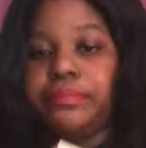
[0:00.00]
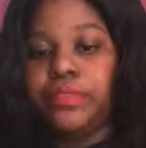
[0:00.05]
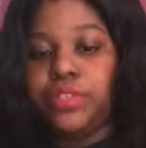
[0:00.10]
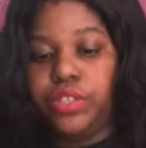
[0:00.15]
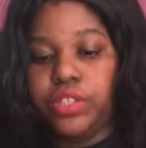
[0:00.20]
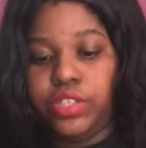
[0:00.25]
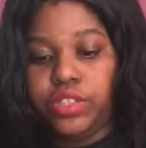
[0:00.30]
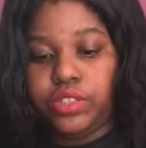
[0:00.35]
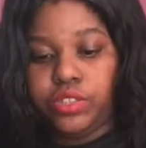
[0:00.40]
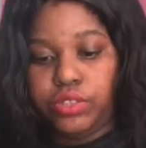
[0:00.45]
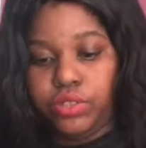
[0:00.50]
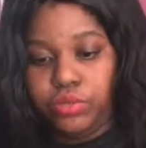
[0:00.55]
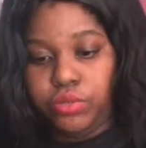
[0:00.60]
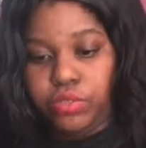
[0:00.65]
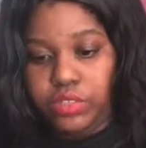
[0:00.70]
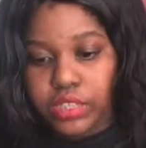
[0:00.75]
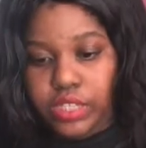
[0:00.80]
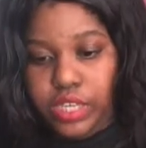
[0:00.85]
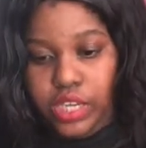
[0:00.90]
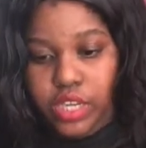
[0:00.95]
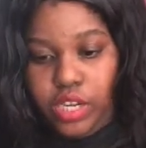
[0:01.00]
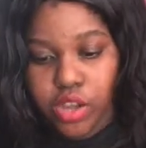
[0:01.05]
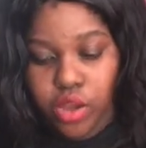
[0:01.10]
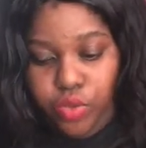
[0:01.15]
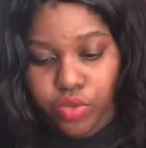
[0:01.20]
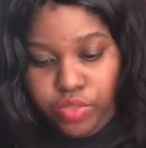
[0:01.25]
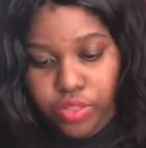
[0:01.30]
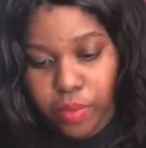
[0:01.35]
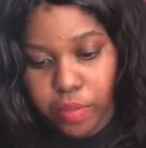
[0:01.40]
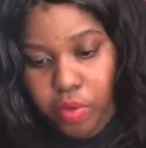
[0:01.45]
going to take it out
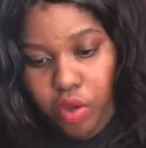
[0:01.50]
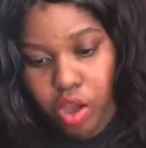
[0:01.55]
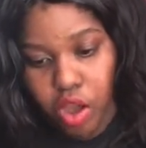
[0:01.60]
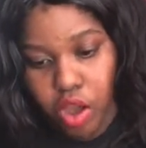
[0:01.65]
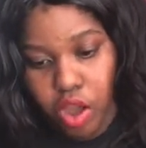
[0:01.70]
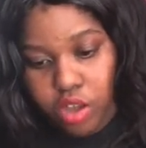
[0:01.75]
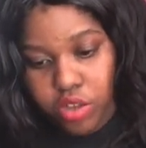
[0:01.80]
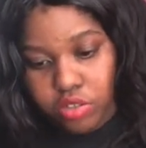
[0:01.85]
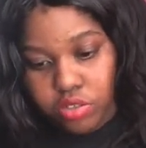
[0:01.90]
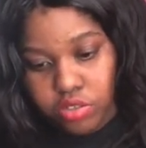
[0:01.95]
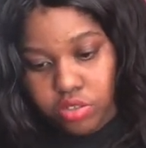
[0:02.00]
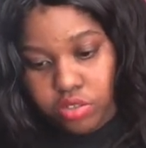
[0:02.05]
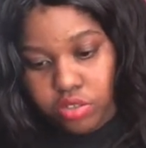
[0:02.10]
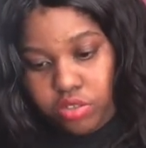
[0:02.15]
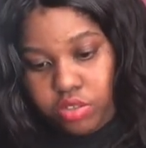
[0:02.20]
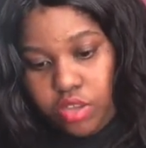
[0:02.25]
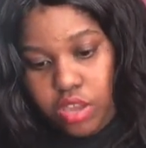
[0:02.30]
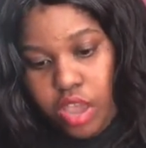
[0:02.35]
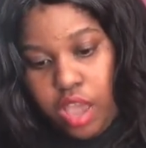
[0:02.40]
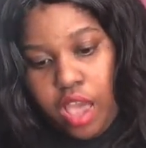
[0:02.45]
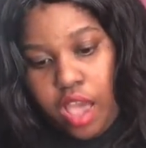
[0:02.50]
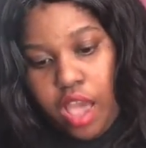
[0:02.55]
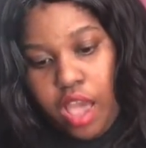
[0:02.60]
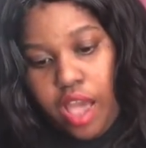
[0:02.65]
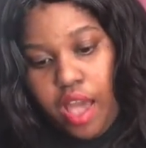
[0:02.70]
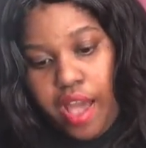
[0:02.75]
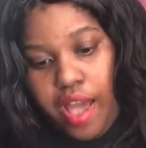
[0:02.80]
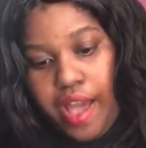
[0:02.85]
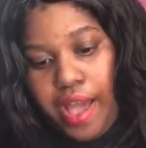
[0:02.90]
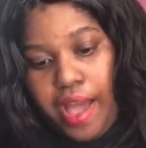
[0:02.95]
the box.
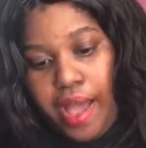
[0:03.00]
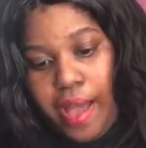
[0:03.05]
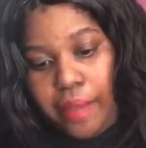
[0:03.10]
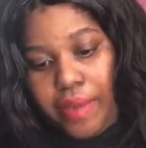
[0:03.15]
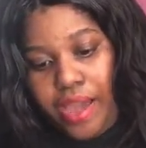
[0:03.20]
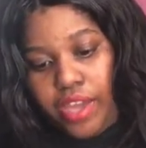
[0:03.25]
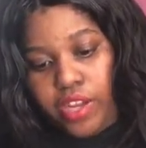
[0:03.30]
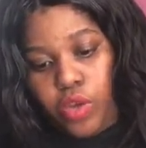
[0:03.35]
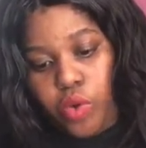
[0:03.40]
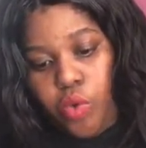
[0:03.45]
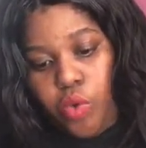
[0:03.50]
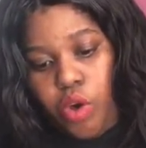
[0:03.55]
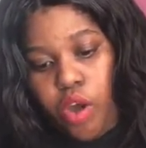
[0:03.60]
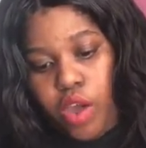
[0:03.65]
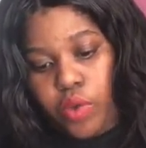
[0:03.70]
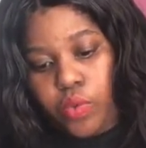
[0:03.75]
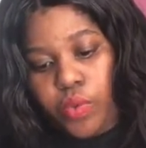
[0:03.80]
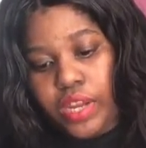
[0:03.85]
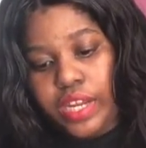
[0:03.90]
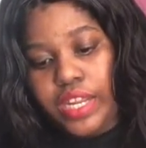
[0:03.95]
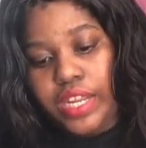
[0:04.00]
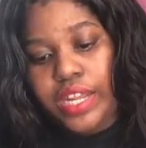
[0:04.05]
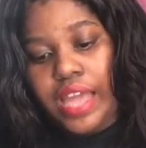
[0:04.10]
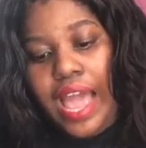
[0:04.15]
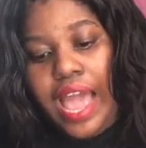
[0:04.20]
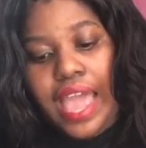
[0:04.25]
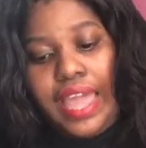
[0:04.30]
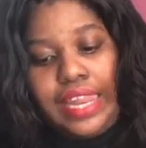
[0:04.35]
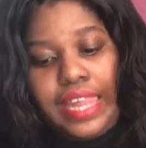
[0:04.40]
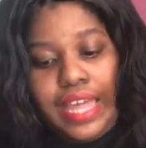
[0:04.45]
An award-winning
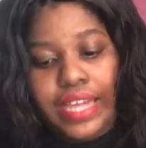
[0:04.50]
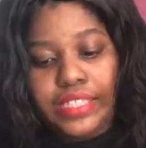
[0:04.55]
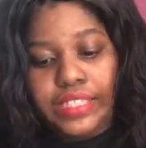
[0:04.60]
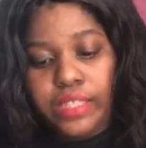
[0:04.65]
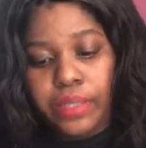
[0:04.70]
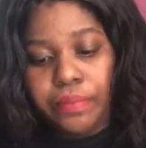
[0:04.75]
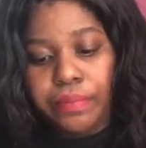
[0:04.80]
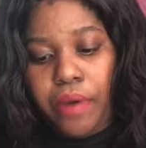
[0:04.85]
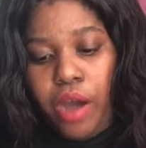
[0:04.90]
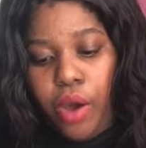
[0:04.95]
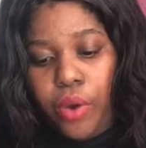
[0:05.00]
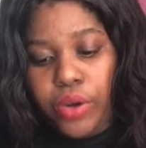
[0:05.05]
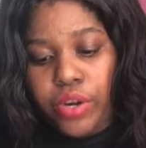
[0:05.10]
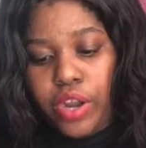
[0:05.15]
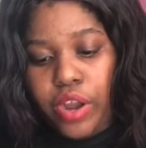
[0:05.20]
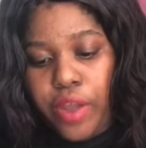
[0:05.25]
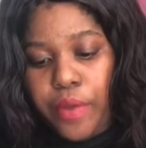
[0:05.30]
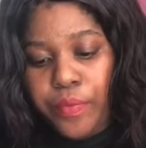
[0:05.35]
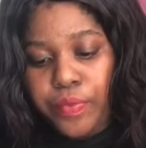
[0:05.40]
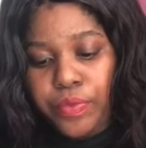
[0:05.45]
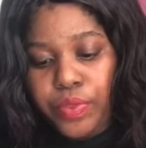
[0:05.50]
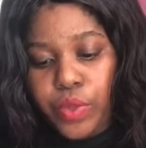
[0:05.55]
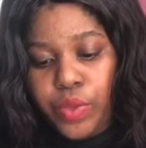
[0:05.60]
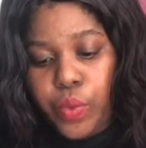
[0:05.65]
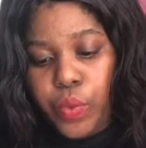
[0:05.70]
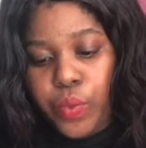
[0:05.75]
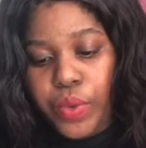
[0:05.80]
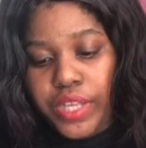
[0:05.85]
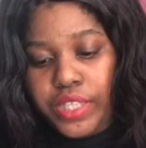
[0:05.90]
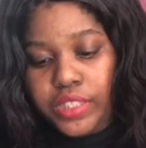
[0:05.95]
highlighting powder
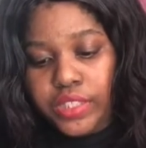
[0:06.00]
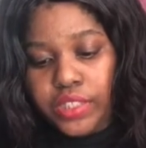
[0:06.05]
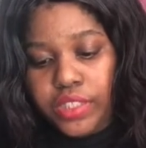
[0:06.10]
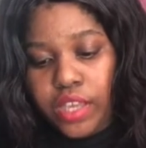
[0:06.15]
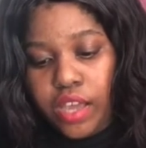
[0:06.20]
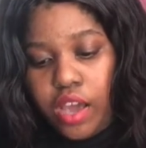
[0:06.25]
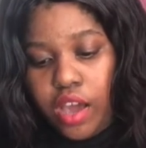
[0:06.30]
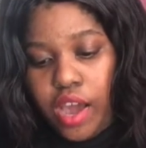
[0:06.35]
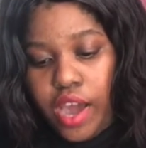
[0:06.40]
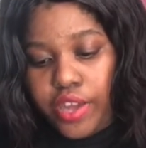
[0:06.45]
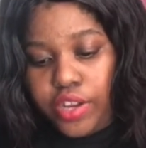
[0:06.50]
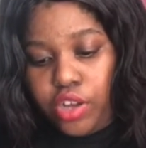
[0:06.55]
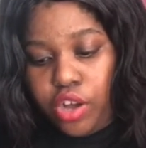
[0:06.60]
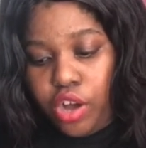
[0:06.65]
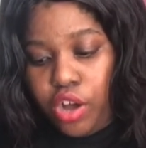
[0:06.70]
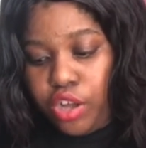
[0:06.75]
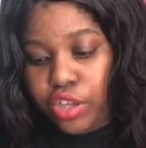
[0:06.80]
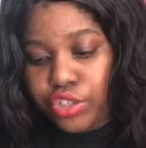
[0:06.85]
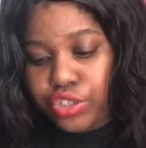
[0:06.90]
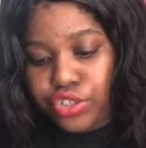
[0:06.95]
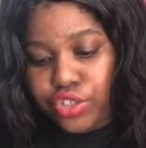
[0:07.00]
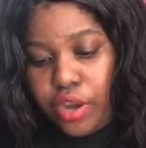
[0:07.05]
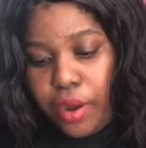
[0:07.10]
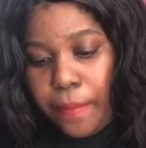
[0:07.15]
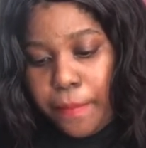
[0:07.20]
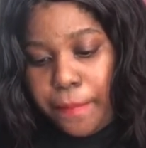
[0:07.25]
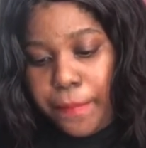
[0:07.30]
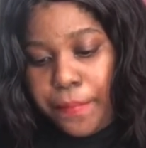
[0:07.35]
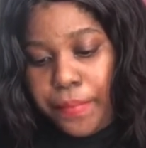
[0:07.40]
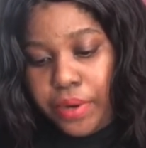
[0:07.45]
with an ultra
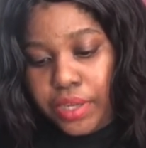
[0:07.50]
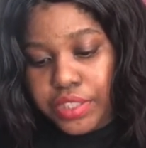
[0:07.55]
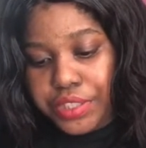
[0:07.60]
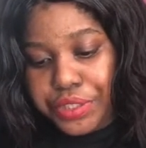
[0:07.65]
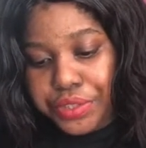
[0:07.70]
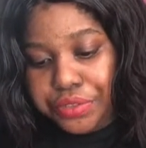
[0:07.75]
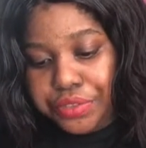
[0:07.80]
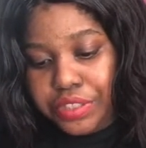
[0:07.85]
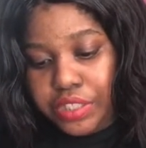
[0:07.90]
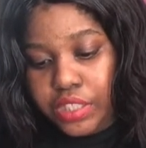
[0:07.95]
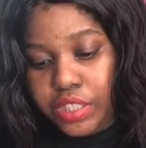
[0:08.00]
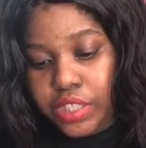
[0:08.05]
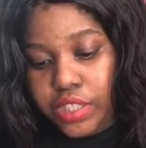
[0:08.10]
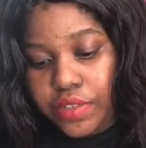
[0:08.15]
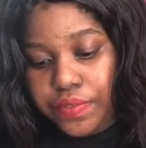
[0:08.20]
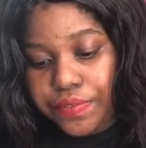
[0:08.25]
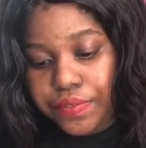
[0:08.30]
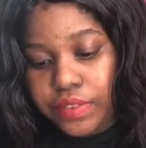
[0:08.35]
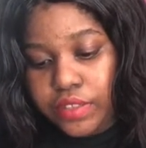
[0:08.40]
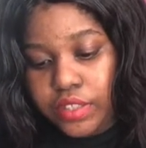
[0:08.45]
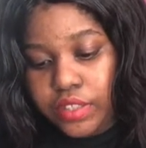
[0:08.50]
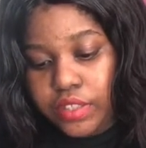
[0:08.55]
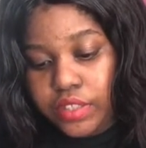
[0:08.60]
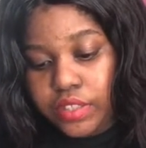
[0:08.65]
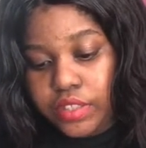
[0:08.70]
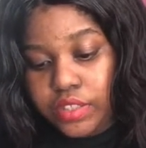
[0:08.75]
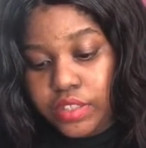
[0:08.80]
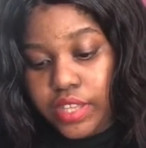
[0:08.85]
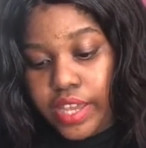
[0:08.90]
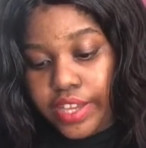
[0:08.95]
buttery
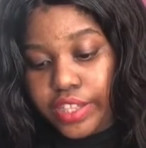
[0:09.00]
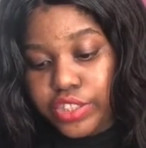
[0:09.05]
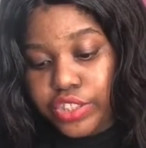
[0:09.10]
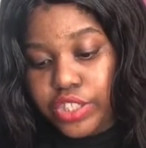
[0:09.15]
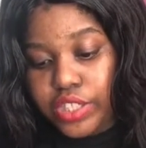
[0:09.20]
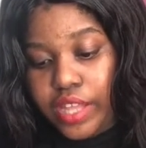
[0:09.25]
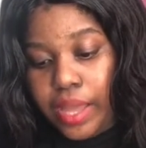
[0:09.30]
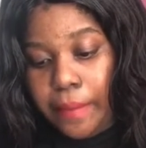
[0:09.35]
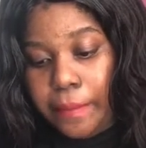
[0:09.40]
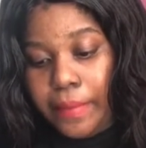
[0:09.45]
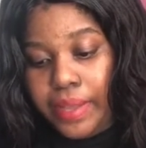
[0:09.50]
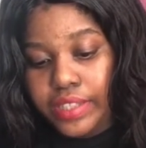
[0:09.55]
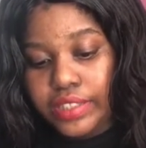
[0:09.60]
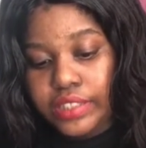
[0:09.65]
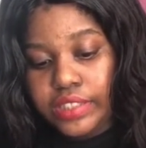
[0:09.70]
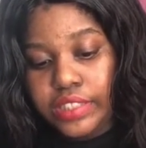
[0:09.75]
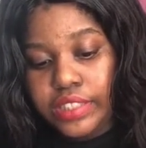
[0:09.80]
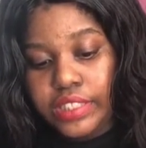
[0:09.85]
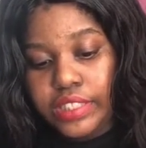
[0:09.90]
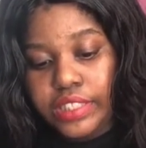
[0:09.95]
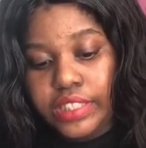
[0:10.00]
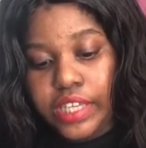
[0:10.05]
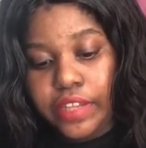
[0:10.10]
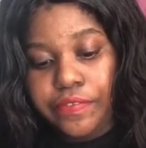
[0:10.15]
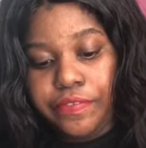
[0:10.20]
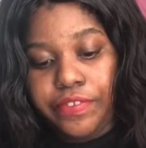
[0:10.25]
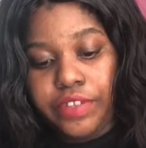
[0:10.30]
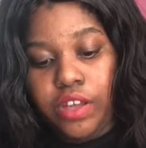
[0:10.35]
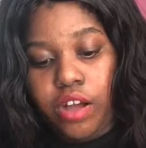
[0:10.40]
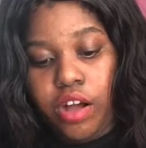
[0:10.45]
texture that melts into your skin
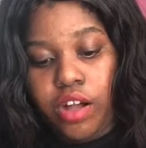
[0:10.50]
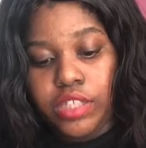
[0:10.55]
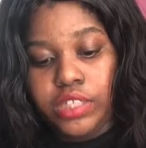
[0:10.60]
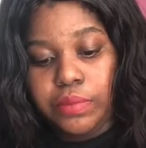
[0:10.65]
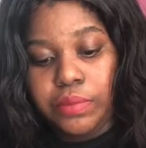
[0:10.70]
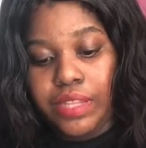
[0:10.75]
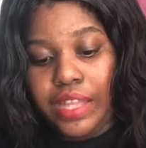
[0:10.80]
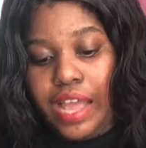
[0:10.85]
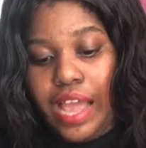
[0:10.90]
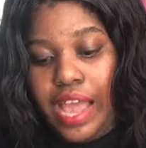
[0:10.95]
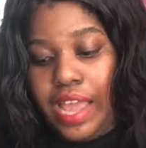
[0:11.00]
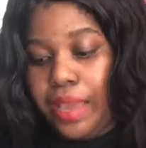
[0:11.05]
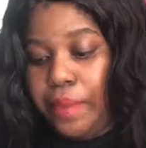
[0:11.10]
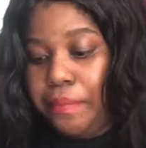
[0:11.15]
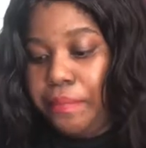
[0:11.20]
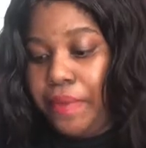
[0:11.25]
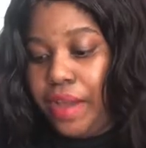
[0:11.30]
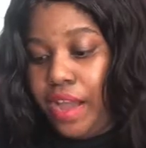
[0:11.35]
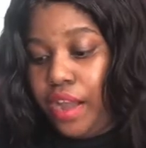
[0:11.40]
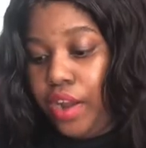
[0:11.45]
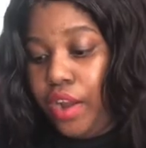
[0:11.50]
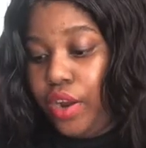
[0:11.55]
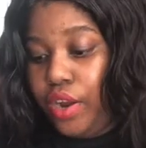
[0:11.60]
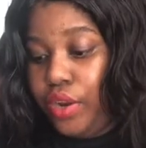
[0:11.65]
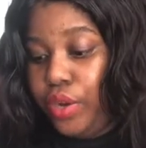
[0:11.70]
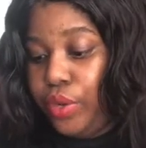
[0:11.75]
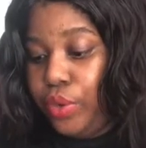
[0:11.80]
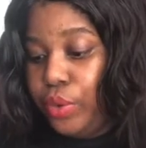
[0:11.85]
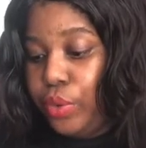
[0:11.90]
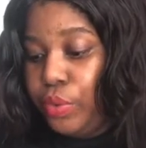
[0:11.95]
for the ultimate high impact
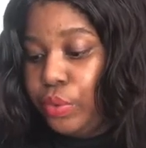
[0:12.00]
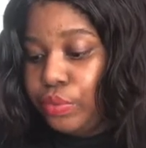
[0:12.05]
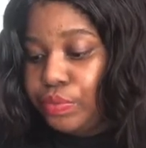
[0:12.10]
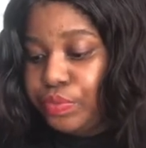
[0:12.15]
glow.